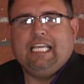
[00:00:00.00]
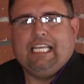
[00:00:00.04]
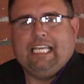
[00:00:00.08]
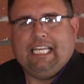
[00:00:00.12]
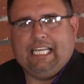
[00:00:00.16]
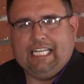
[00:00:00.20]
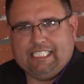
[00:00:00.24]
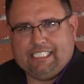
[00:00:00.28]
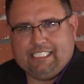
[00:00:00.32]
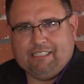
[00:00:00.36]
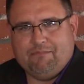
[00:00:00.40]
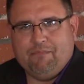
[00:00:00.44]

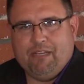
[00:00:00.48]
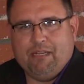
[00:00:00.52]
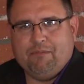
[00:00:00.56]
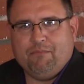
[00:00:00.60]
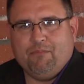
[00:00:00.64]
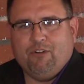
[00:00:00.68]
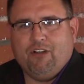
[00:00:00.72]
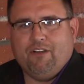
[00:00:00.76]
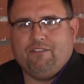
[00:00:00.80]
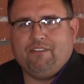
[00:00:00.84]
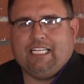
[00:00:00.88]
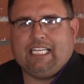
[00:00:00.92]
He is a
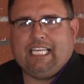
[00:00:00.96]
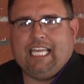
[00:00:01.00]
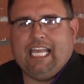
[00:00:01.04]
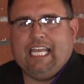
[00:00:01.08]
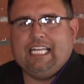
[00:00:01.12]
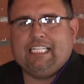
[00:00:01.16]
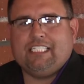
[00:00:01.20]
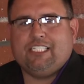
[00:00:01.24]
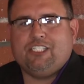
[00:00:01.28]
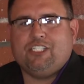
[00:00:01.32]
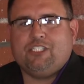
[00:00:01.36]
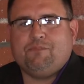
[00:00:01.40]
member of the
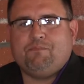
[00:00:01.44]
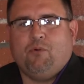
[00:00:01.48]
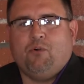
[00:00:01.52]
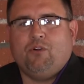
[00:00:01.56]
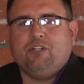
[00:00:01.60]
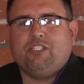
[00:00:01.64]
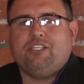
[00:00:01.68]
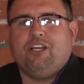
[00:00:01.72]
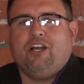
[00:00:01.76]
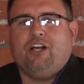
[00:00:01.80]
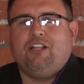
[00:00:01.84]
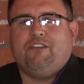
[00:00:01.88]
Kansas
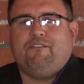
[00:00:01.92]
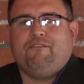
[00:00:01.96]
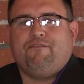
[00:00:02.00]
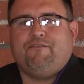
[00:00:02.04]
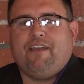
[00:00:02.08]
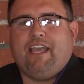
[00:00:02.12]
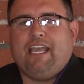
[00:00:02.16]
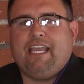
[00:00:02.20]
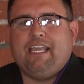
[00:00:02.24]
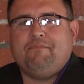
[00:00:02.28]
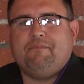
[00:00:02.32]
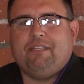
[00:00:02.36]
Sports Hall of
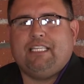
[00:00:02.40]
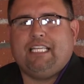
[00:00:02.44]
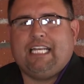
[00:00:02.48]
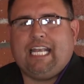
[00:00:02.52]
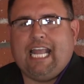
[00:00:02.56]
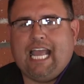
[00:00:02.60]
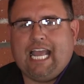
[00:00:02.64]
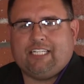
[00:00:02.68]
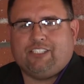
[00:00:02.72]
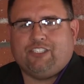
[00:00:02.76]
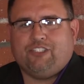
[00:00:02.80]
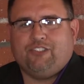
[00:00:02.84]
Fame and the
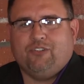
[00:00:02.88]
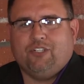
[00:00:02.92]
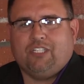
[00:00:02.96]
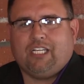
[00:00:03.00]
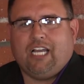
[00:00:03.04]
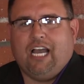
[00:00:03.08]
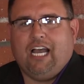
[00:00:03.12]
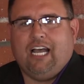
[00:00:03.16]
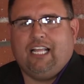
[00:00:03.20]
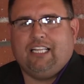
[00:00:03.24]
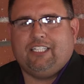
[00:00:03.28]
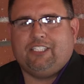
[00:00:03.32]
National
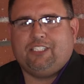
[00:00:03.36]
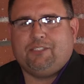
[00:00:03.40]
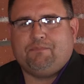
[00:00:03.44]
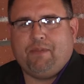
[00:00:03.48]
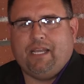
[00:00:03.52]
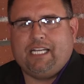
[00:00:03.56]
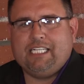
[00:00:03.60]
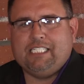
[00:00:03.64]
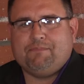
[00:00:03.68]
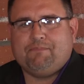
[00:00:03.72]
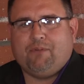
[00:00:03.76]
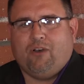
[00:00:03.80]
College
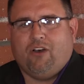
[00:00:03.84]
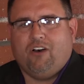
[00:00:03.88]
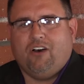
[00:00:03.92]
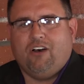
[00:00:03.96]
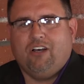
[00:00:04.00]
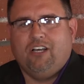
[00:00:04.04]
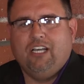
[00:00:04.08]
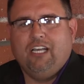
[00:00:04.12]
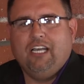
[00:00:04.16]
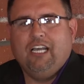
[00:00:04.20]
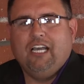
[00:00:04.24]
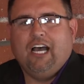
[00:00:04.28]
Baseball
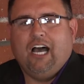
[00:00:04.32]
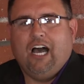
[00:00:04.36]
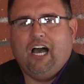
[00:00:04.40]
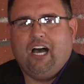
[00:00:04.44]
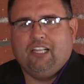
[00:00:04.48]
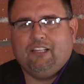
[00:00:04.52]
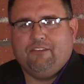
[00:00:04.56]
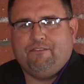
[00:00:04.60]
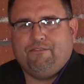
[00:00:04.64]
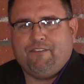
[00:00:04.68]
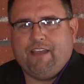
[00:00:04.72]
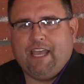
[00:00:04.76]

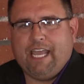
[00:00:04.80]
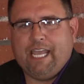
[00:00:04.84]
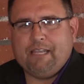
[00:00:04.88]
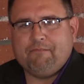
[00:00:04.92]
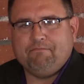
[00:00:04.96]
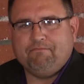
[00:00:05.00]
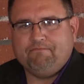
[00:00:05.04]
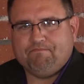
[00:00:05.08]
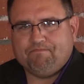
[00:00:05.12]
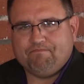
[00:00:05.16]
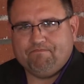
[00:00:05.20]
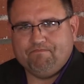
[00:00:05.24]
Hall of
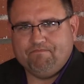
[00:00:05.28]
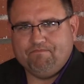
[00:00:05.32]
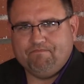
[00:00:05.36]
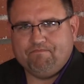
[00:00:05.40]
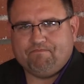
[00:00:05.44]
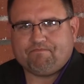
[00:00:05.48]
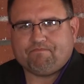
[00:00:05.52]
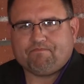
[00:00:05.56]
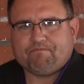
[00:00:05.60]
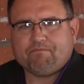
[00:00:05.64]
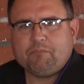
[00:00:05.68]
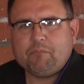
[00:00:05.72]
Fame,
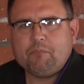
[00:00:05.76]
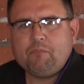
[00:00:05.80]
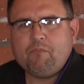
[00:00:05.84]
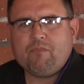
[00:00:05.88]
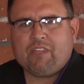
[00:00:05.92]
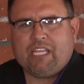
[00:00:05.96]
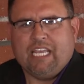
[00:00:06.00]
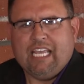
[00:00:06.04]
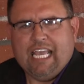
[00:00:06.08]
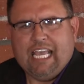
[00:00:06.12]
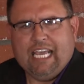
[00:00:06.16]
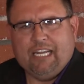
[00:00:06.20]

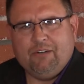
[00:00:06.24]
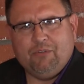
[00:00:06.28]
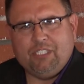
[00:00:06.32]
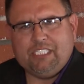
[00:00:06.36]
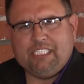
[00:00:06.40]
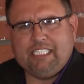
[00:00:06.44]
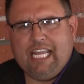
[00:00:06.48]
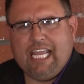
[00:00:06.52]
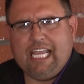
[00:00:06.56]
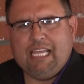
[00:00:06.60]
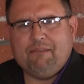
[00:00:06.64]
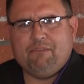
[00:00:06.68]
and
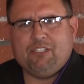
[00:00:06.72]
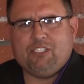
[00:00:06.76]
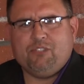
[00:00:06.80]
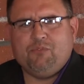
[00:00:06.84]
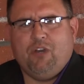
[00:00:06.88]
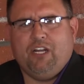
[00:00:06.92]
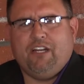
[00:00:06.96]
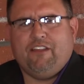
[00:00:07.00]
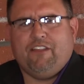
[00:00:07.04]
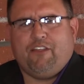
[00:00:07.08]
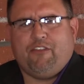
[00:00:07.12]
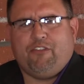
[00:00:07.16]
was named as
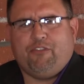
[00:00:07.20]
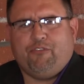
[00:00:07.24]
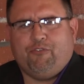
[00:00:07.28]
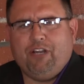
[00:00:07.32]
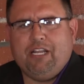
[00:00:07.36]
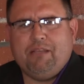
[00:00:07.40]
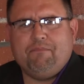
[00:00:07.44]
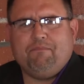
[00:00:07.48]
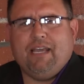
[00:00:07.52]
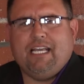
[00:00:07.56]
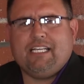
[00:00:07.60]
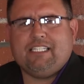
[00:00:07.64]
one of the
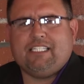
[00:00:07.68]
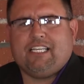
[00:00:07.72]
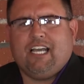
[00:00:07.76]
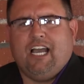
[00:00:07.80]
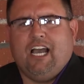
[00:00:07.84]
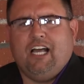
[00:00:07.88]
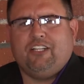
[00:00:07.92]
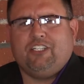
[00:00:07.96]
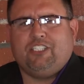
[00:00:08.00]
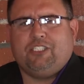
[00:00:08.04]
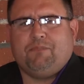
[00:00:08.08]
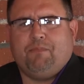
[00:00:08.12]
3 best
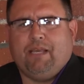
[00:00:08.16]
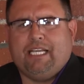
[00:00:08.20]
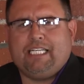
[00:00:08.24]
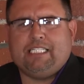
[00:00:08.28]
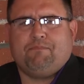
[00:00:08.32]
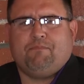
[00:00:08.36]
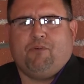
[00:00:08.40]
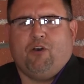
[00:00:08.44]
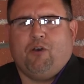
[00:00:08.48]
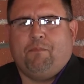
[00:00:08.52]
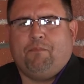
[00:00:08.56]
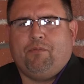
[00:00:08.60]
college
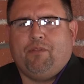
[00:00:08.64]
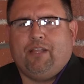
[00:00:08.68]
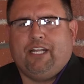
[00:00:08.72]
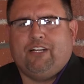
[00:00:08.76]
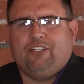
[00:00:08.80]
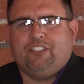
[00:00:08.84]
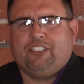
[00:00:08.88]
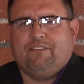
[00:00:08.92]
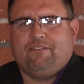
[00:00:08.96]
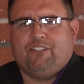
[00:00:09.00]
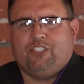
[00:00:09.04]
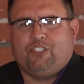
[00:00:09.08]
baseball
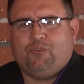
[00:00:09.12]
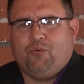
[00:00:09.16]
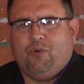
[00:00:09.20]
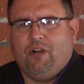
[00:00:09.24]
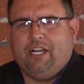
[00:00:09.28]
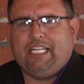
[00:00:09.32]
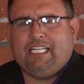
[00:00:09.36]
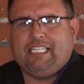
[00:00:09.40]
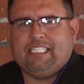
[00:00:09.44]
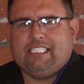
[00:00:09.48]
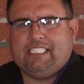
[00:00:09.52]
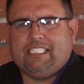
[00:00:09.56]
players of the
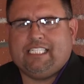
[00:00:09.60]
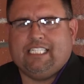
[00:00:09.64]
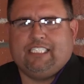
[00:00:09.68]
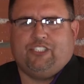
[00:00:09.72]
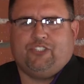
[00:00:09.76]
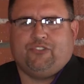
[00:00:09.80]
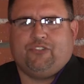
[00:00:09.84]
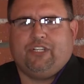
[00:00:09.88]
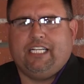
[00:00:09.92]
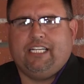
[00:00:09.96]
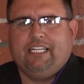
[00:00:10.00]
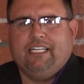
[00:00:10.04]
20th
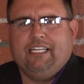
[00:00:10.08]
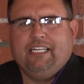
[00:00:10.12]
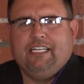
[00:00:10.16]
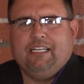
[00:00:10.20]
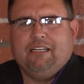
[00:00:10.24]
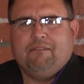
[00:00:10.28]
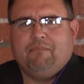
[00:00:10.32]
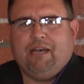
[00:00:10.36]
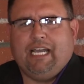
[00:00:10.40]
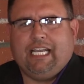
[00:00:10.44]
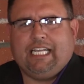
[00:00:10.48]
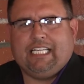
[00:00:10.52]
century
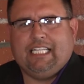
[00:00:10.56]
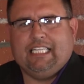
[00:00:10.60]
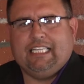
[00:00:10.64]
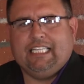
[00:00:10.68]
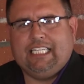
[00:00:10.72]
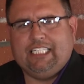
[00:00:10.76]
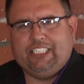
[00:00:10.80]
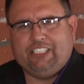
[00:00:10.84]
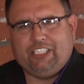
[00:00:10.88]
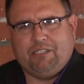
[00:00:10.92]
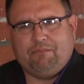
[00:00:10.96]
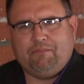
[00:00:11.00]
by
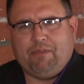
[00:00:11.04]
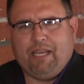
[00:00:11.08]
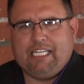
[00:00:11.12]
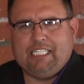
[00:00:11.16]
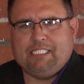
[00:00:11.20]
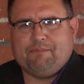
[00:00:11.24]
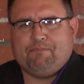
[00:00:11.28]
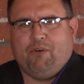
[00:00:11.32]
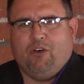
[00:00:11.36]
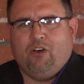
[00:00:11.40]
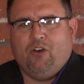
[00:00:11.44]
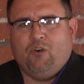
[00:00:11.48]
Collegiate
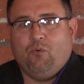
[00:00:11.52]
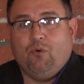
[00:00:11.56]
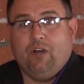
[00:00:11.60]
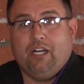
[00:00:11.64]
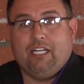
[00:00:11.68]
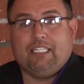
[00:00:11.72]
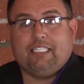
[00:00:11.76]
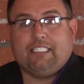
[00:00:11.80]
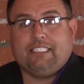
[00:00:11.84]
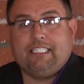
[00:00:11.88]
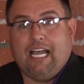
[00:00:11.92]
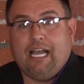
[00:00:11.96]
Baseball and one
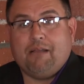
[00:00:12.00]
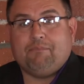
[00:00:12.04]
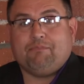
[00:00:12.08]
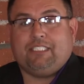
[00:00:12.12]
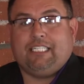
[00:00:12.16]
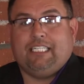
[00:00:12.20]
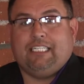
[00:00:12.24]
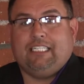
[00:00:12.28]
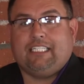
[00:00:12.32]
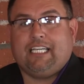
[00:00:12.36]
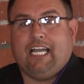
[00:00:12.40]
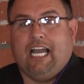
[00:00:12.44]
of the top
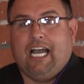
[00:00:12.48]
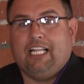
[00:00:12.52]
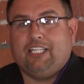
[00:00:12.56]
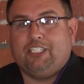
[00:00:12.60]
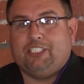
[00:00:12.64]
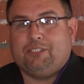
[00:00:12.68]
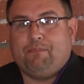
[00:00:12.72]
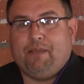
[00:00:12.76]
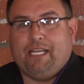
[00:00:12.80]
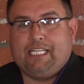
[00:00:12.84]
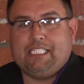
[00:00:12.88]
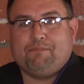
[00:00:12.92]
10
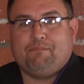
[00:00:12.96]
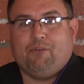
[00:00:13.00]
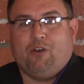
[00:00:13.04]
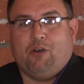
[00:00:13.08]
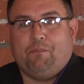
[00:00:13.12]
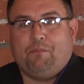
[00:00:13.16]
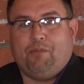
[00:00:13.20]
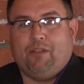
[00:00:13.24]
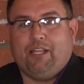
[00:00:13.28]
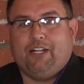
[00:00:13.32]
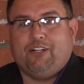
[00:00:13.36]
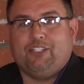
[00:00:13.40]
college
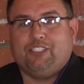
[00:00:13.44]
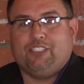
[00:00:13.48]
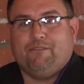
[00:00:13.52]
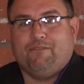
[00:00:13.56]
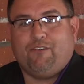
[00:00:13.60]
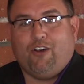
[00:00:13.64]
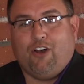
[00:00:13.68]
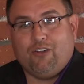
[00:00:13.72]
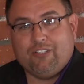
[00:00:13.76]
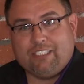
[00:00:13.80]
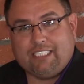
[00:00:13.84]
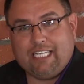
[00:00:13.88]
baseball players of
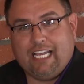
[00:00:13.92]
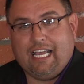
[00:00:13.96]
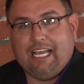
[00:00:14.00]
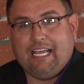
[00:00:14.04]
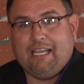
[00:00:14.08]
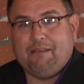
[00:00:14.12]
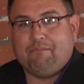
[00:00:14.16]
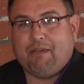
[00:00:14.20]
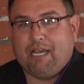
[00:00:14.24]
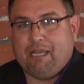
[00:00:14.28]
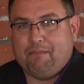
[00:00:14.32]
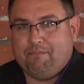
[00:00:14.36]
all
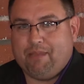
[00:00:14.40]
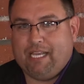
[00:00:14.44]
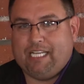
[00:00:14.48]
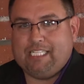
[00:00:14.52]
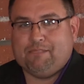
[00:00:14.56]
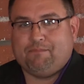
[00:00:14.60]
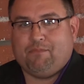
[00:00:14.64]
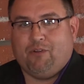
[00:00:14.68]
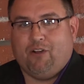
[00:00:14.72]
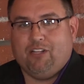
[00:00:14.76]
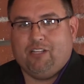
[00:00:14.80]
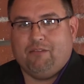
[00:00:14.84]
time by
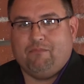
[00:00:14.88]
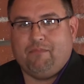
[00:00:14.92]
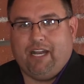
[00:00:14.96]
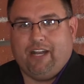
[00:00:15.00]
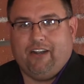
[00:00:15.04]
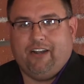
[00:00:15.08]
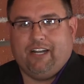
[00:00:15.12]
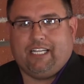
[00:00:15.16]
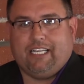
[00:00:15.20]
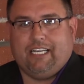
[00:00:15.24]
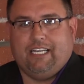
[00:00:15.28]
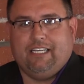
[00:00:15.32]
Baseball
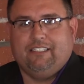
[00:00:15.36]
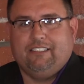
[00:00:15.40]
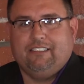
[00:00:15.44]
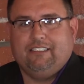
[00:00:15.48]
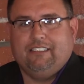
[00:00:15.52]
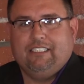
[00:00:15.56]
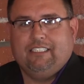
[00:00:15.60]
America.